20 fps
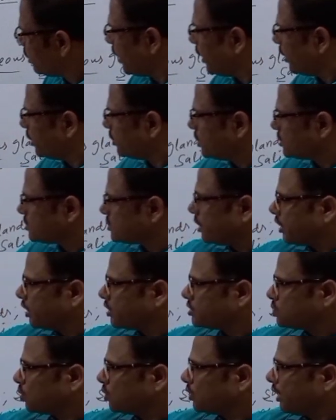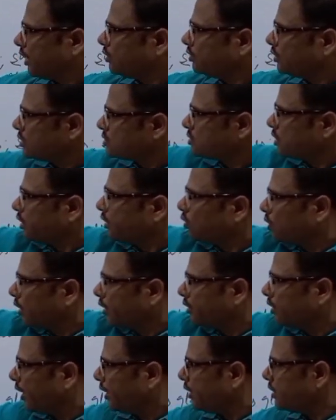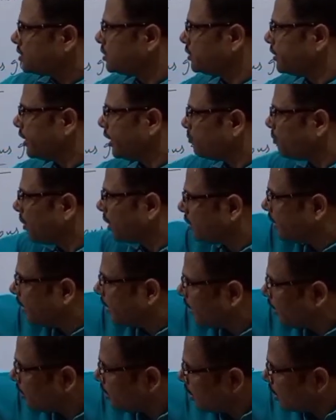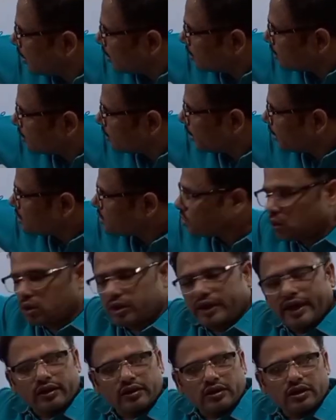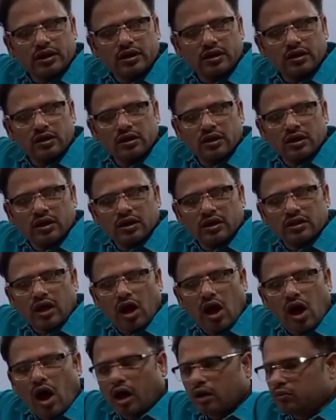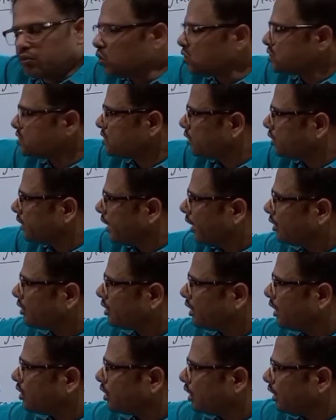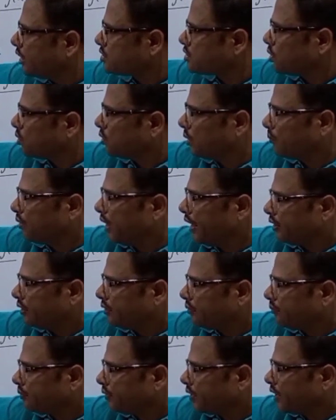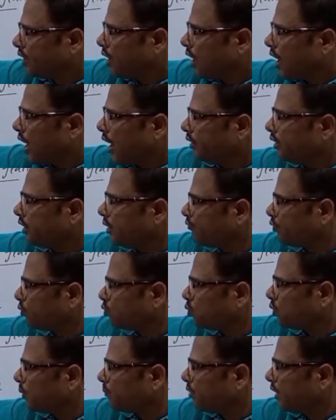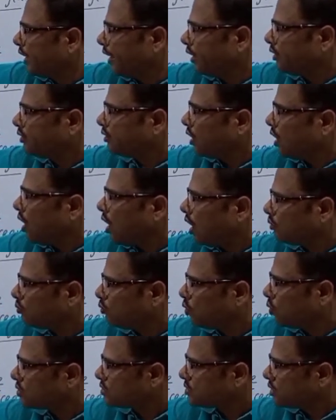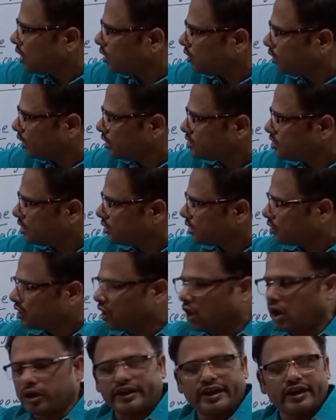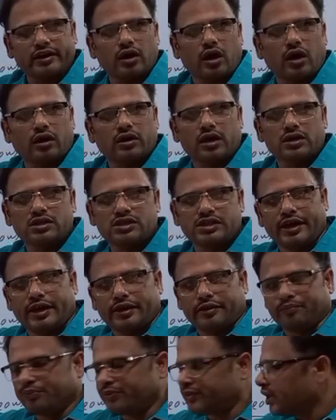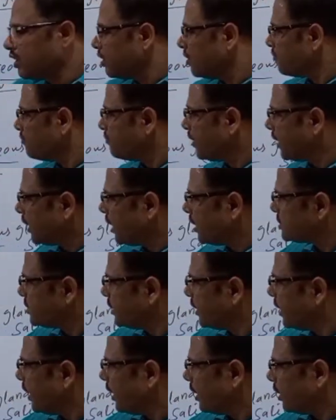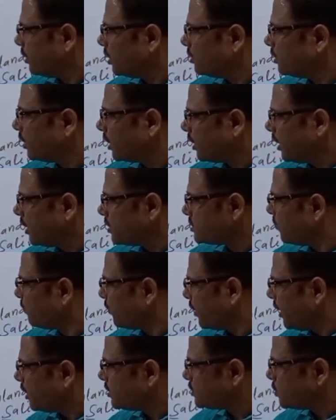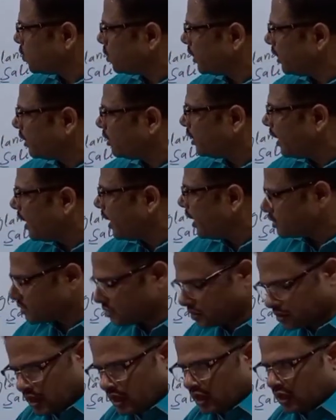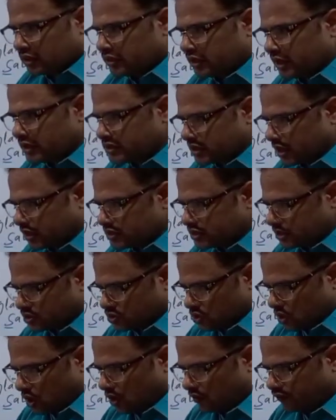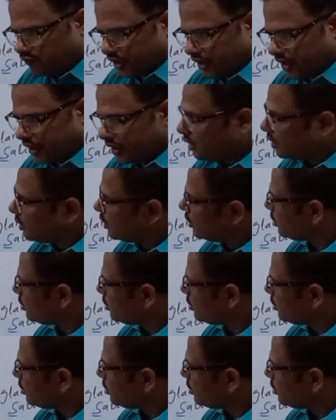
gland. This is an exocrine, this is an endocrine gland, isn't it? But here, there is no duct. The hormones are directly released into the blood. And through the blood, the hormones are reaching the target organs here. Whereas here, in the case of exocrine glands, this consists of a